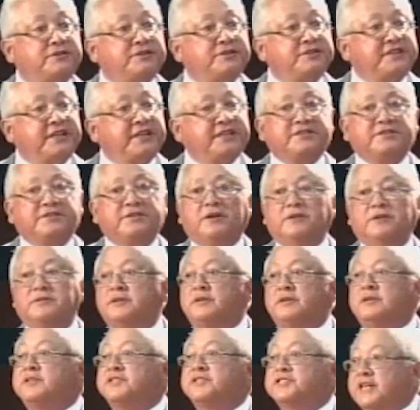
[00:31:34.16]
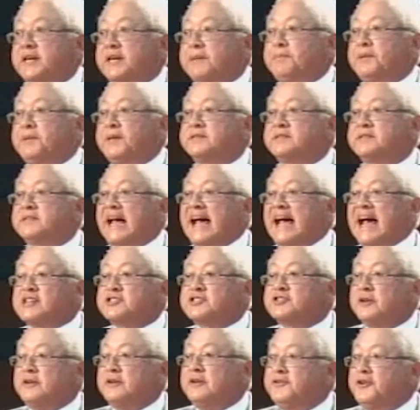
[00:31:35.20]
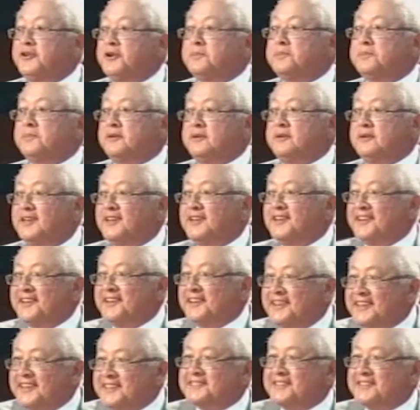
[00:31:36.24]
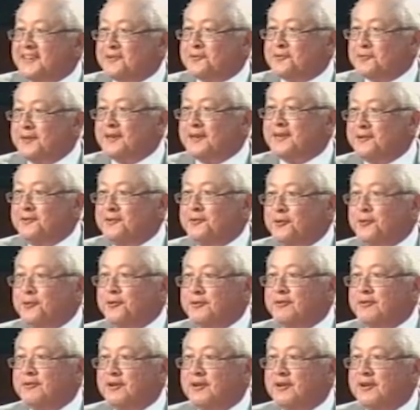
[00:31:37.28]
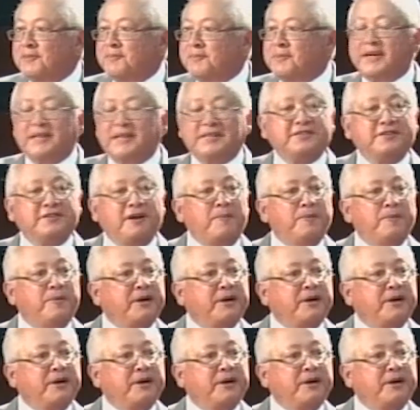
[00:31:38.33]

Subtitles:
6,000 JPs. The actual number is not really known, but it's somewhere